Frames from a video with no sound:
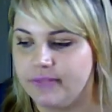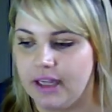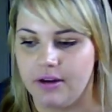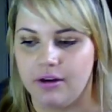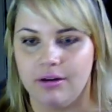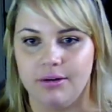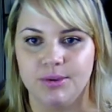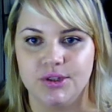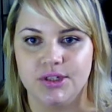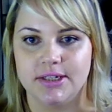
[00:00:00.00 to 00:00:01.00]
I don't know, it
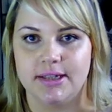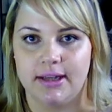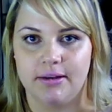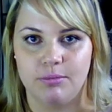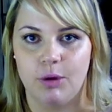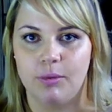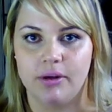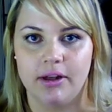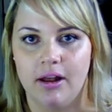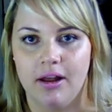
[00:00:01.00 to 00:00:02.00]
was just like a
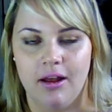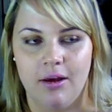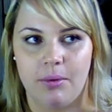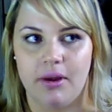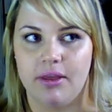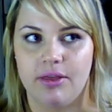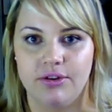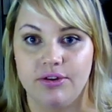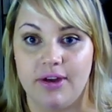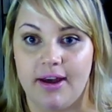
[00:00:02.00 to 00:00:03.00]
moment where I
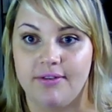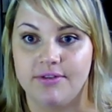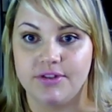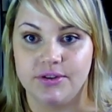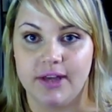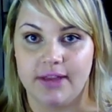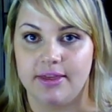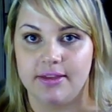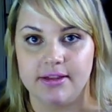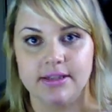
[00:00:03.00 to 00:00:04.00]
thought, you have to get
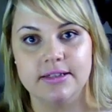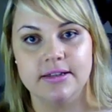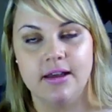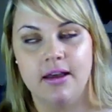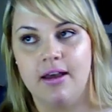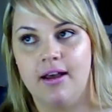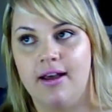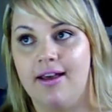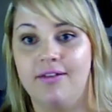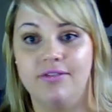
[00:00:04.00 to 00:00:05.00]
this. I
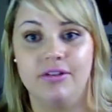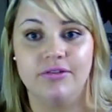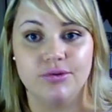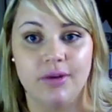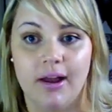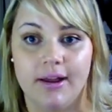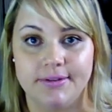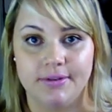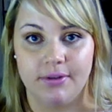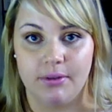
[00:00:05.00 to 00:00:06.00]
haven't even tried
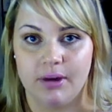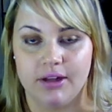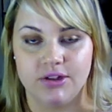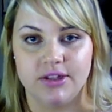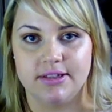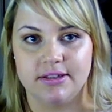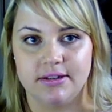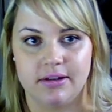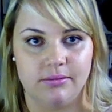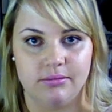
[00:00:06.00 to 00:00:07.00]
the one. I just
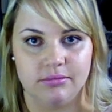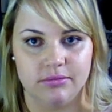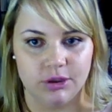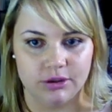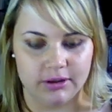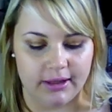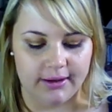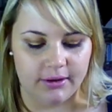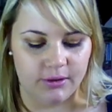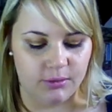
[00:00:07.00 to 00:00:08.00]
looked
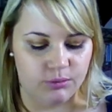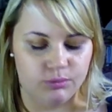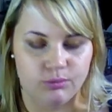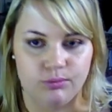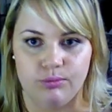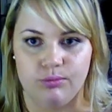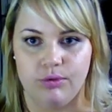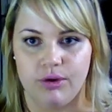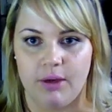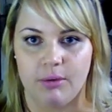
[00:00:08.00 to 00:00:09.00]
like,
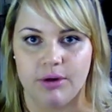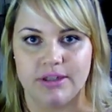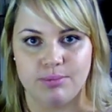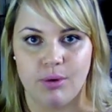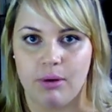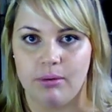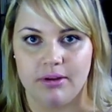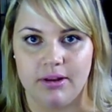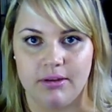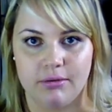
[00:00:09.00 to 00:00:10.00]
okay, what is
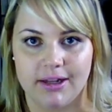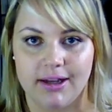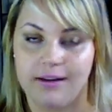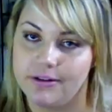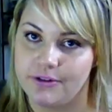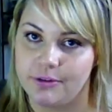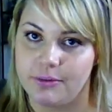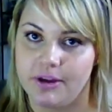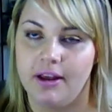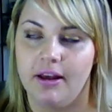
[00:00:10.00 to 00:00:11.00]
probably the right color for
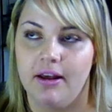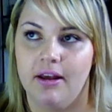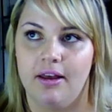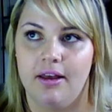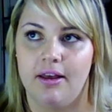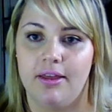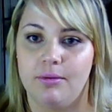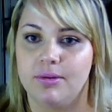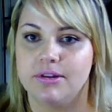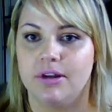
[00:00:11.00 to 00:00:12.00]
me, and there
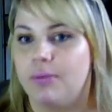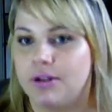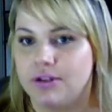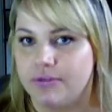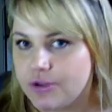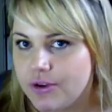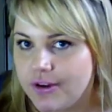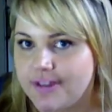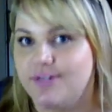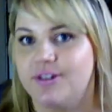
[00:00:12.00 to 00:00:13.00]
was not much of a
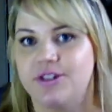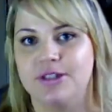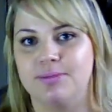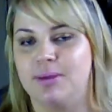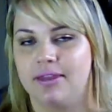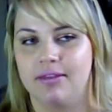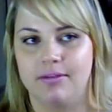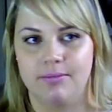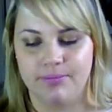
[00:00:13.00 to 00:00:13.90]
choice, so I just picked the